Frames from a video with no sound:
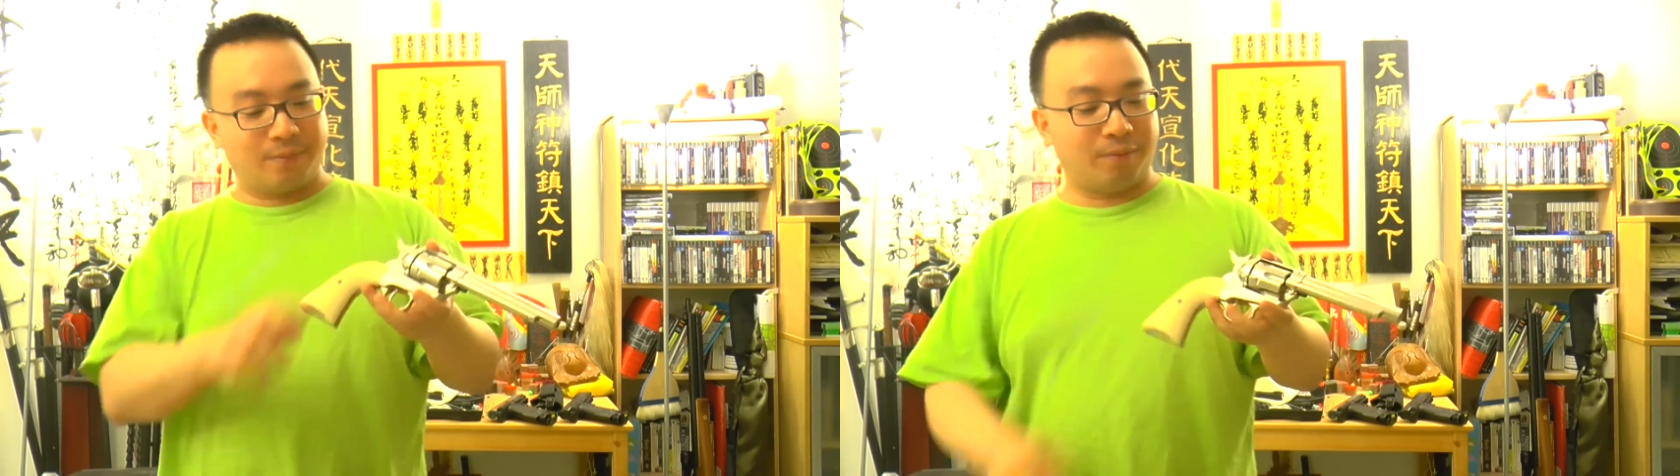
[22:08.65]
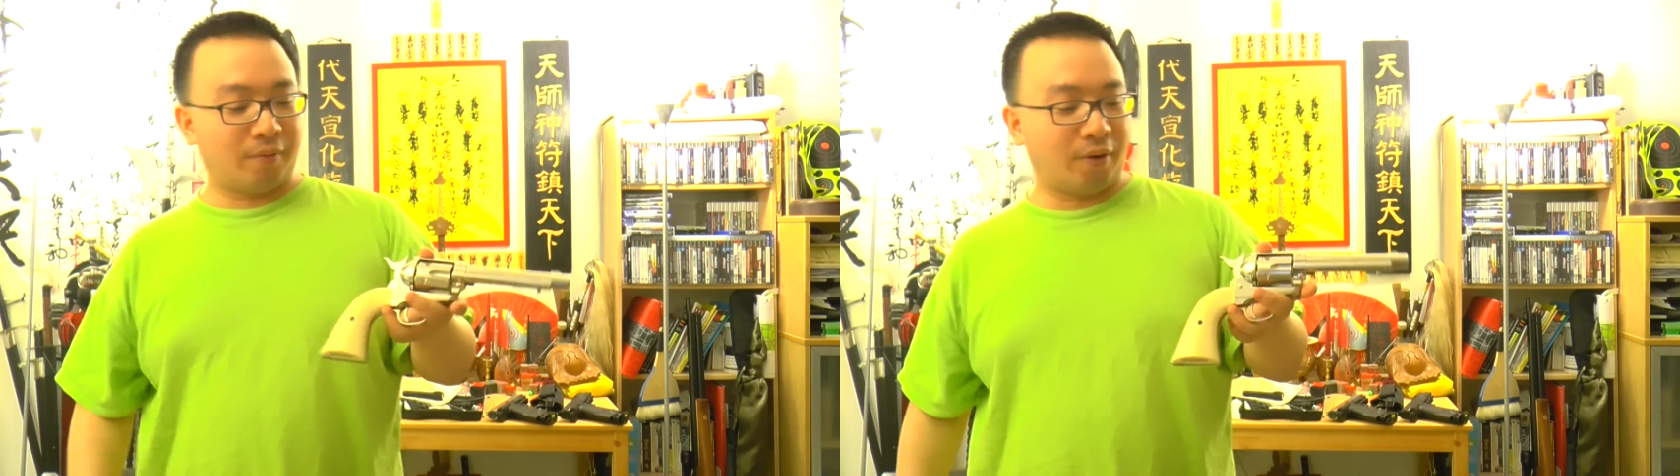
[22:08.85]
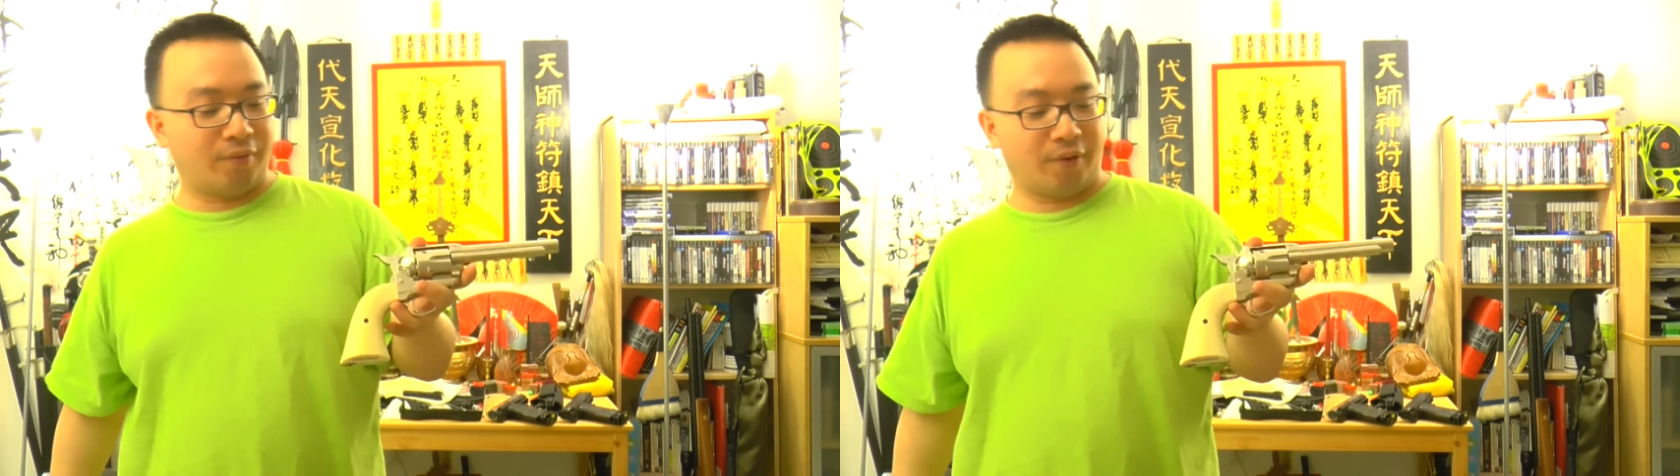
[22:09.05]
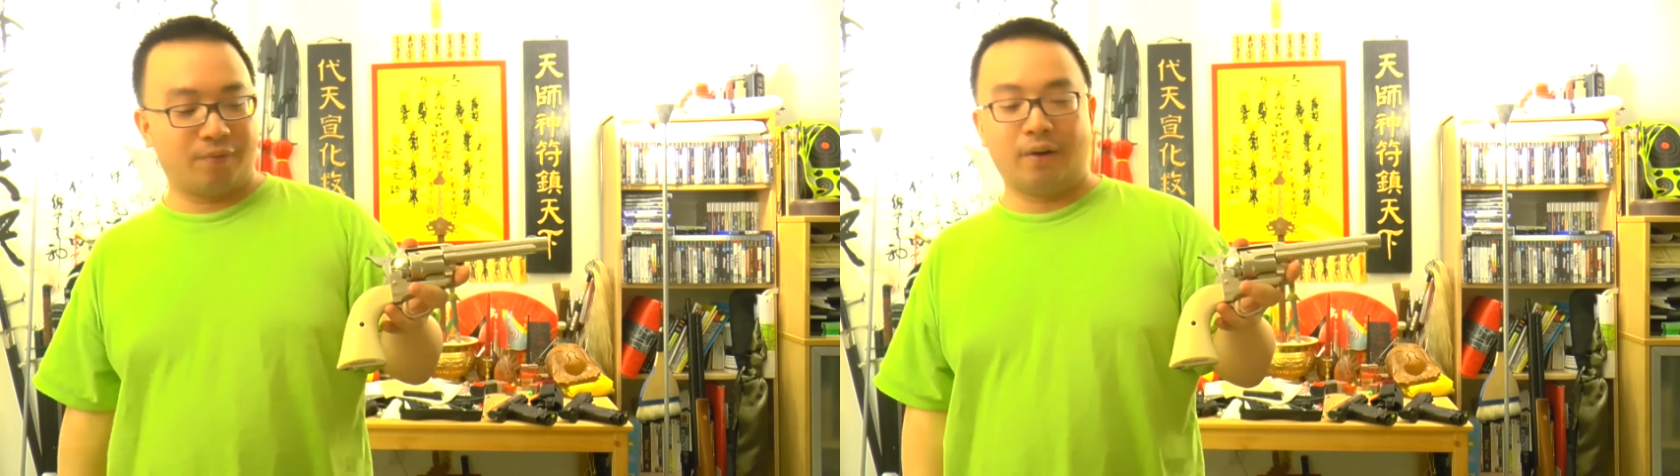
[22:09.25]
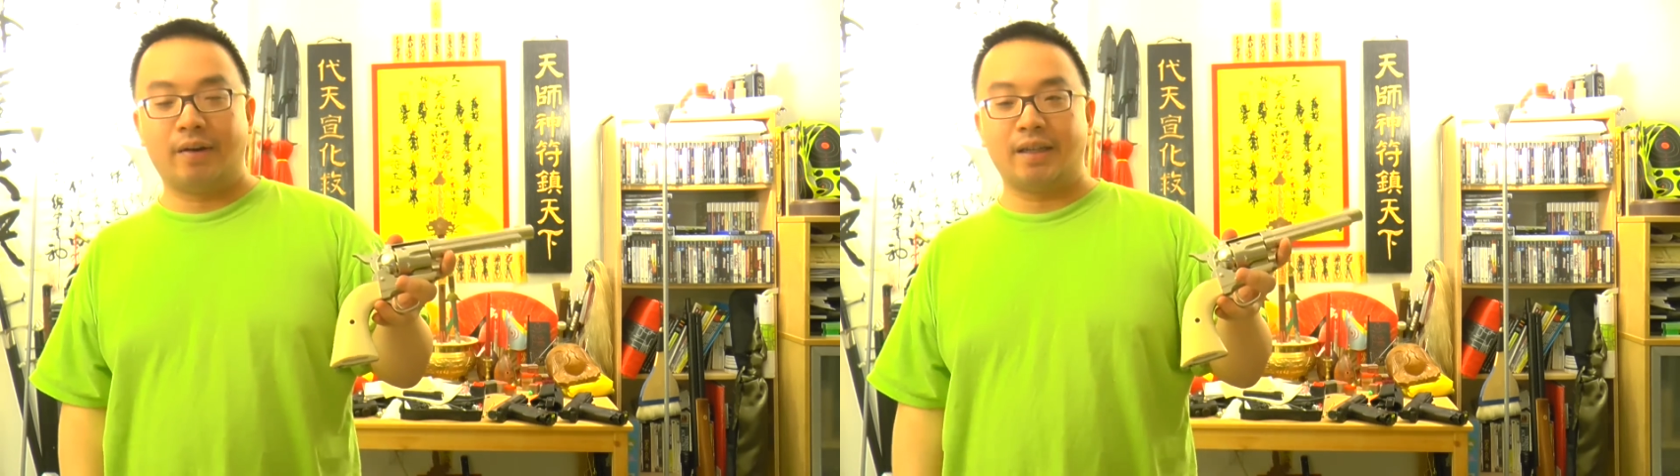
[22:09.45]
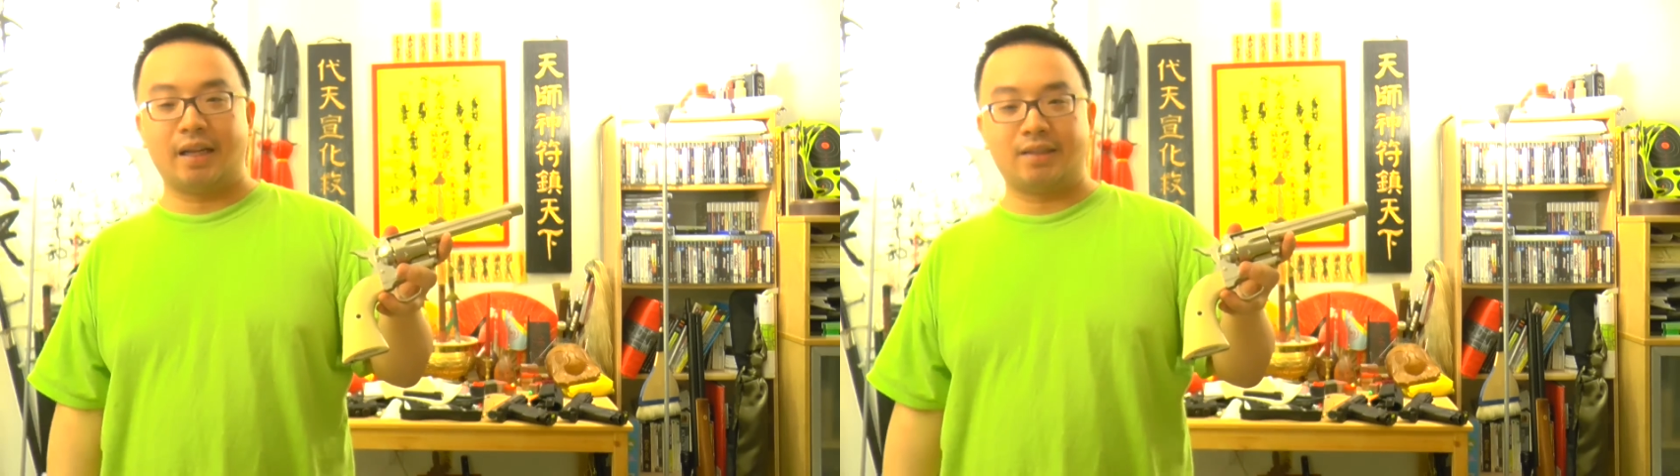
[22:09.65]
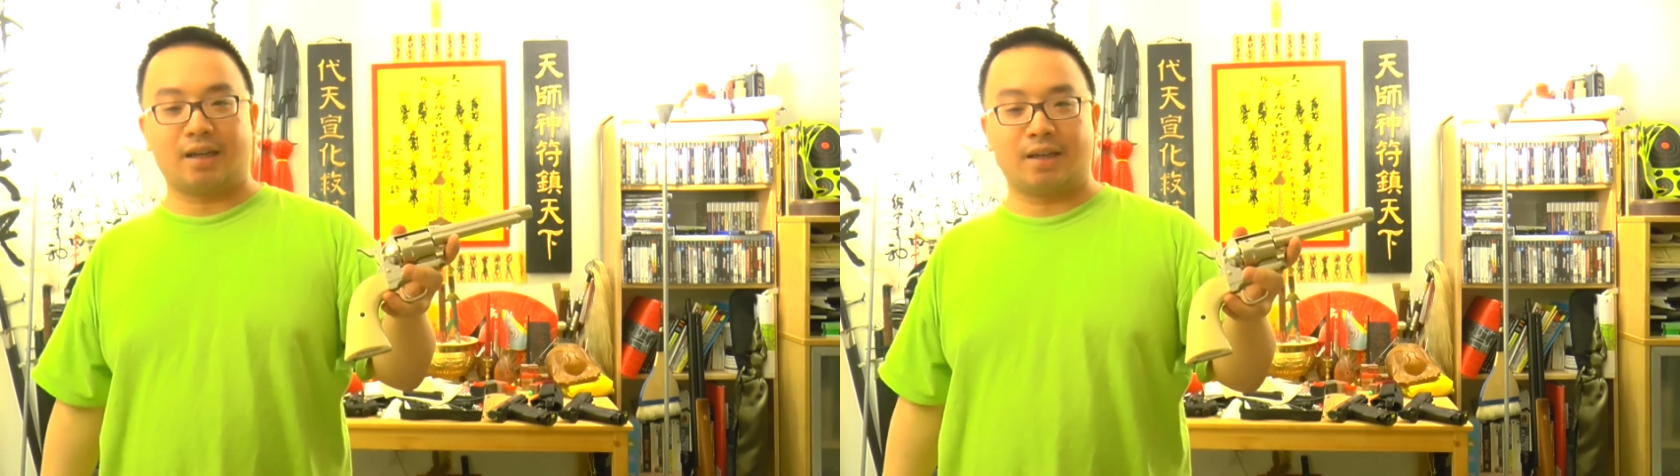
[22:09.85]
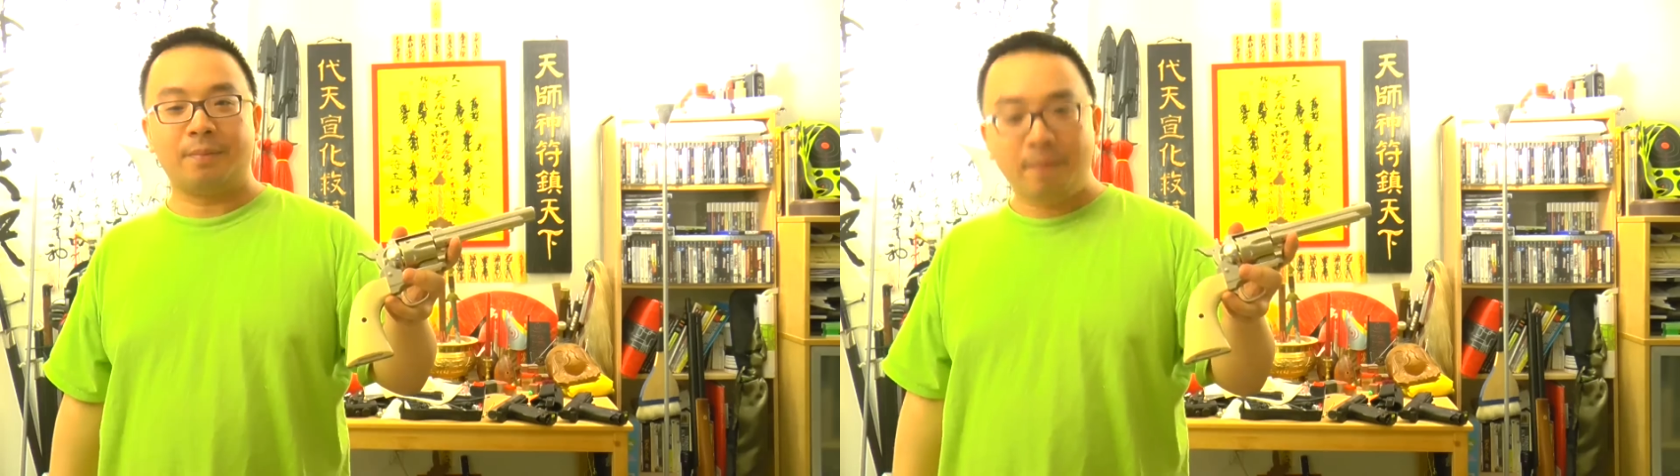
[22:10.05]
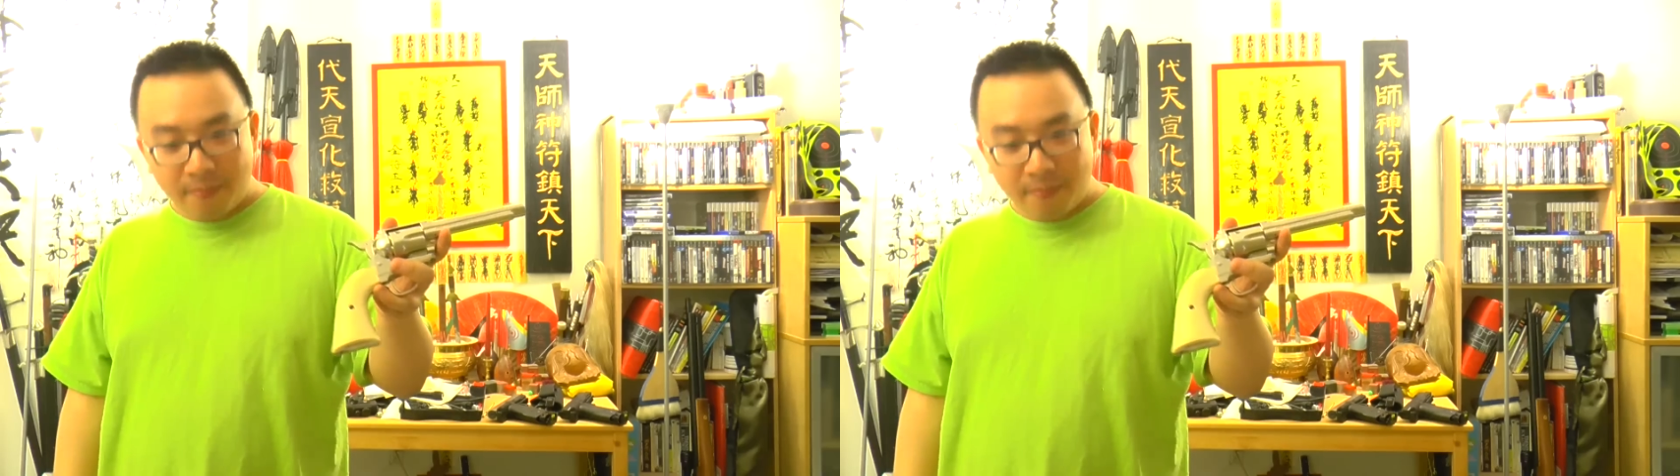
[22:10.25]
Revolver. Very nice gun.